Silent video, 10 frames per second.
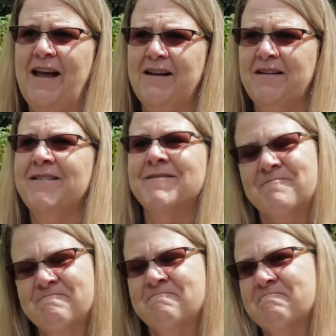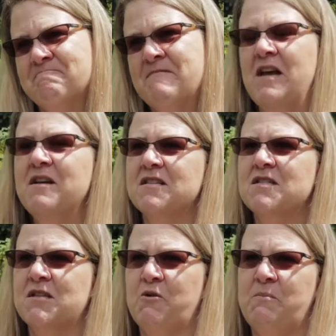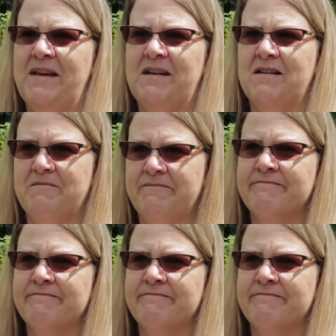that, so be it.